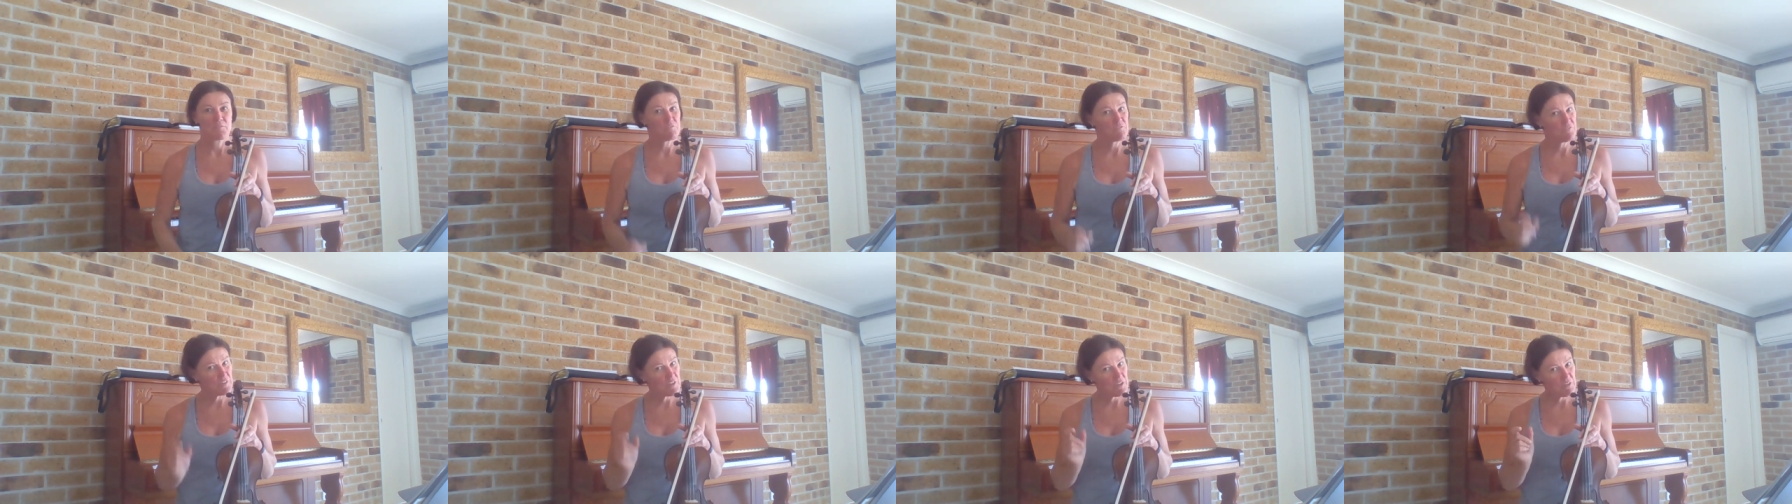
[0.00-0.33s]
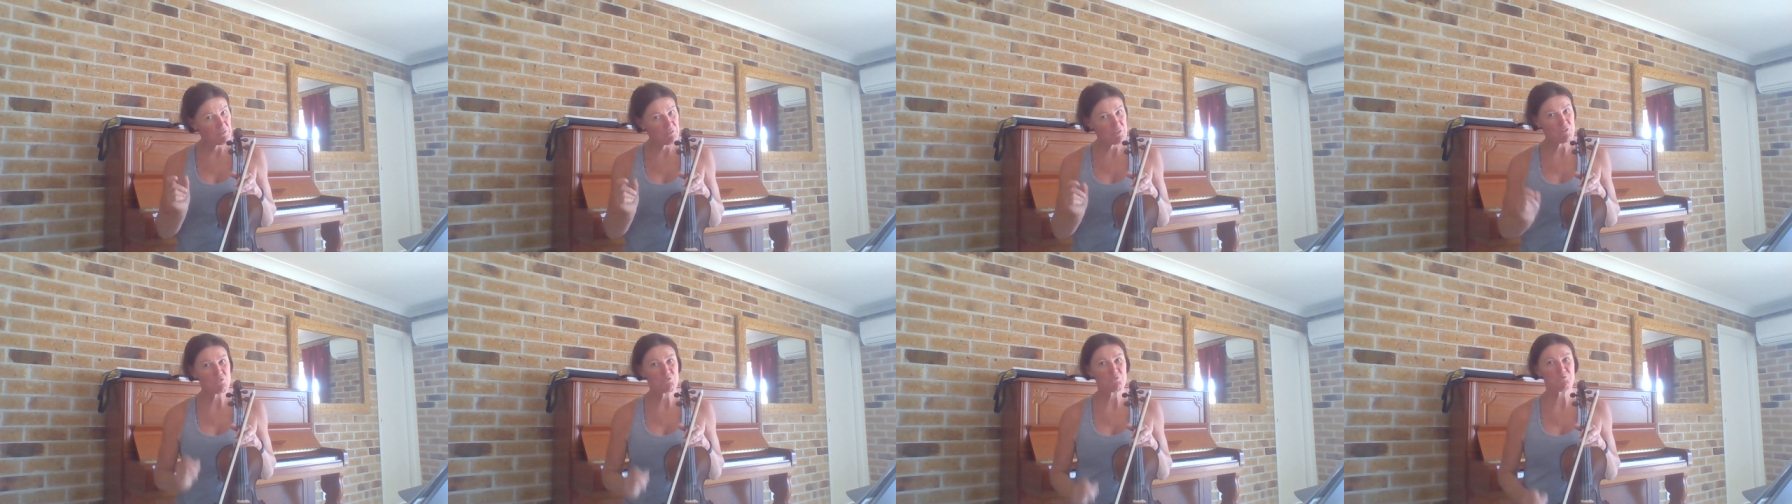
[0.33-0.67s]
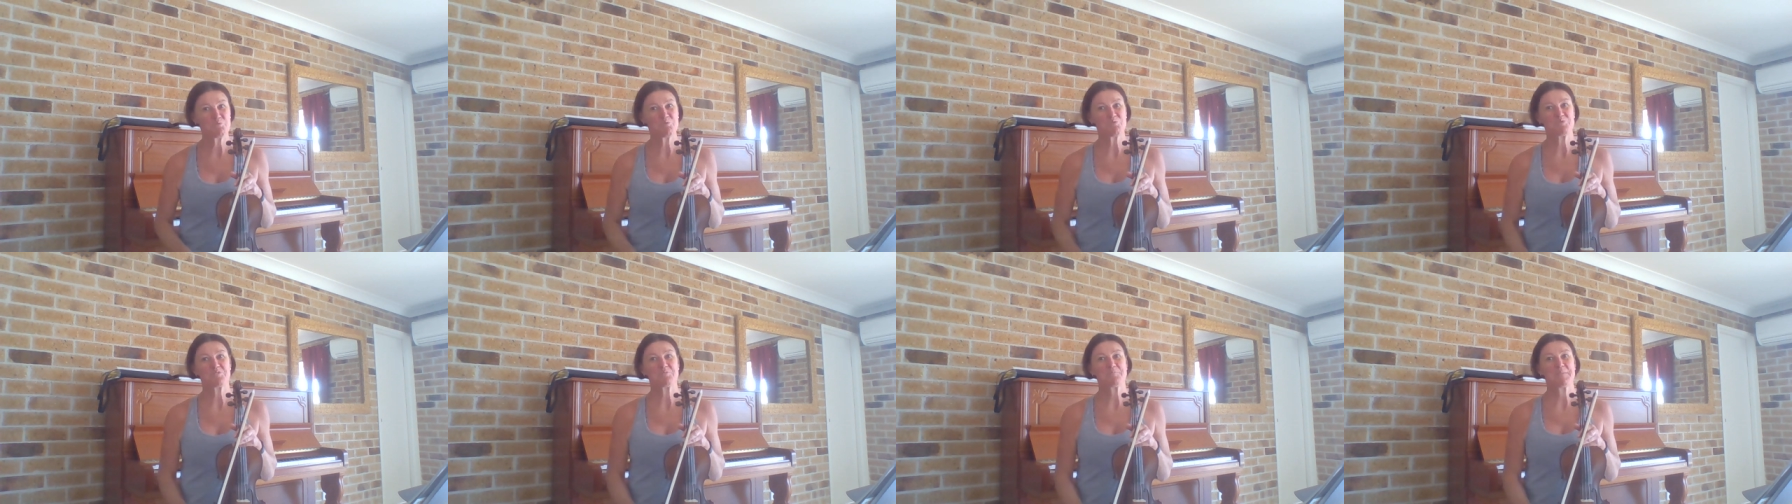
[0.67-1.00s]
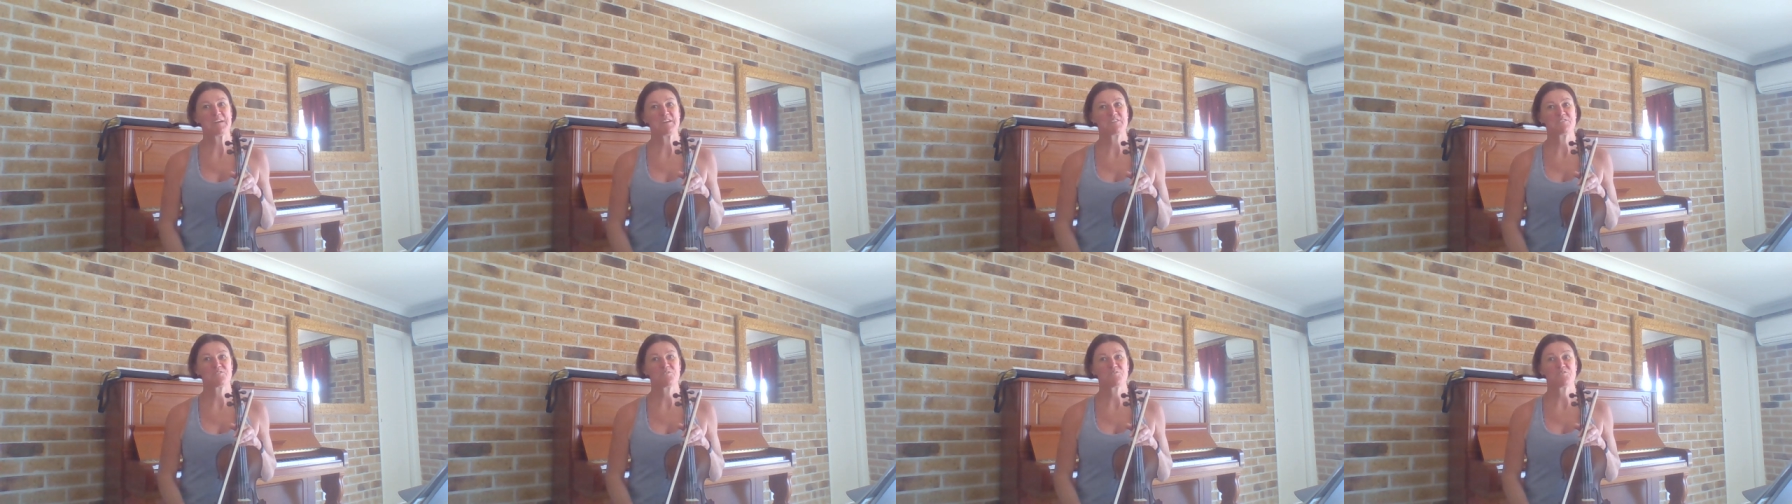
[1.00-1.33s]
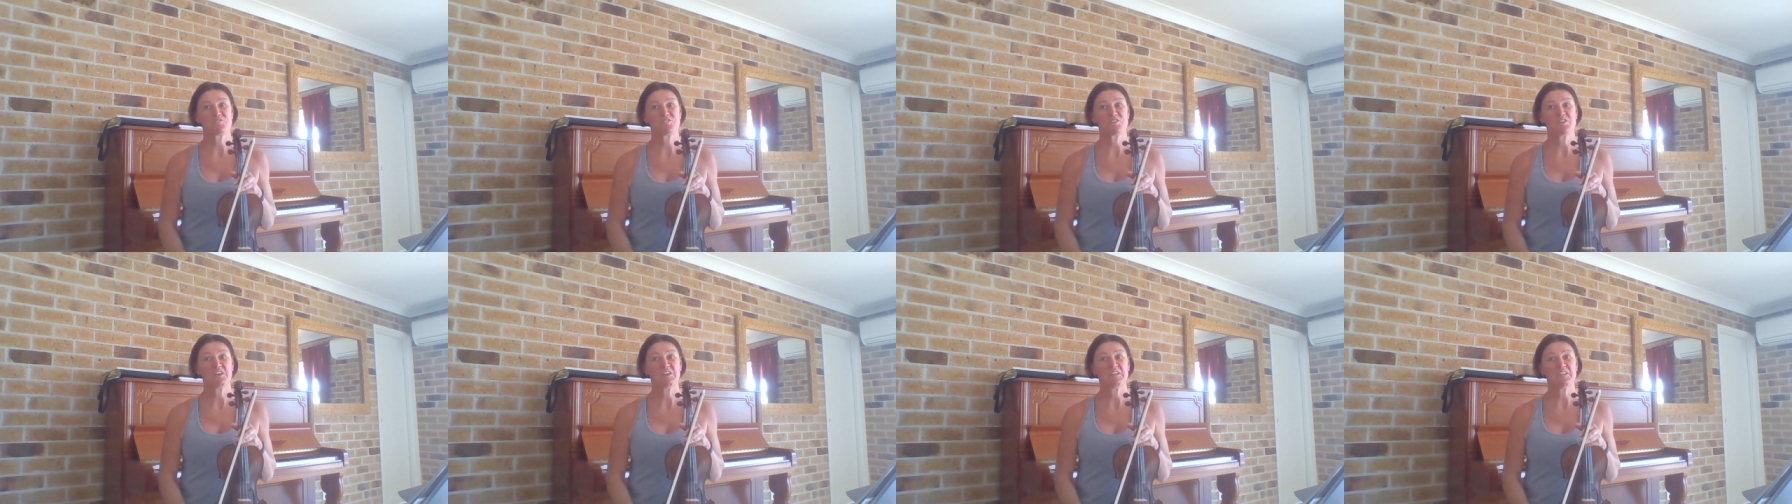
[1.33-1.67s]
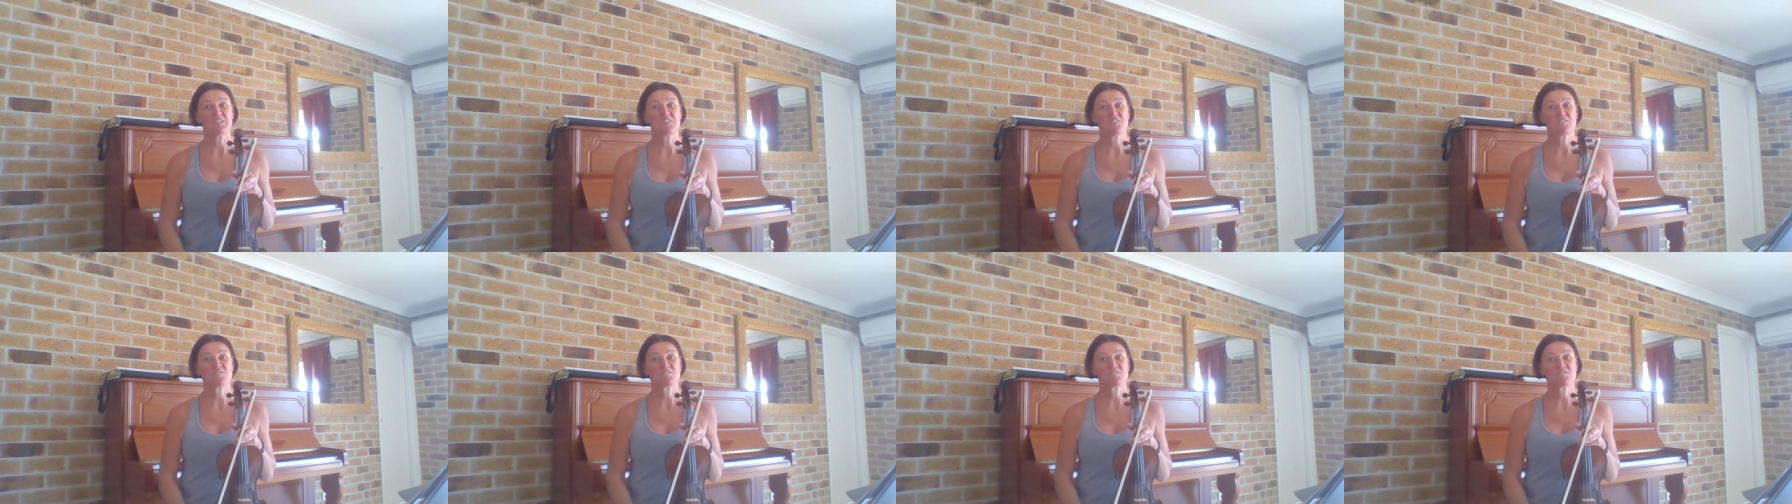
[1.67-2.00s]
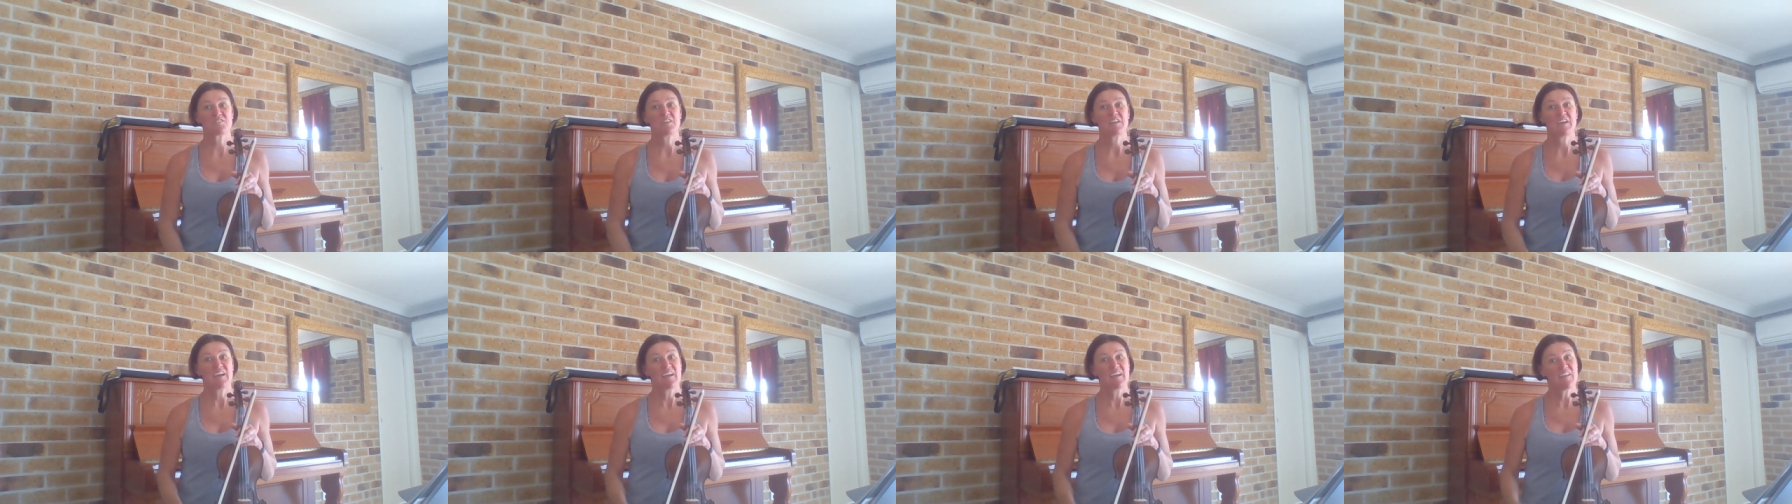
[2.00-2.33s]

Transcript: very short amount of silence.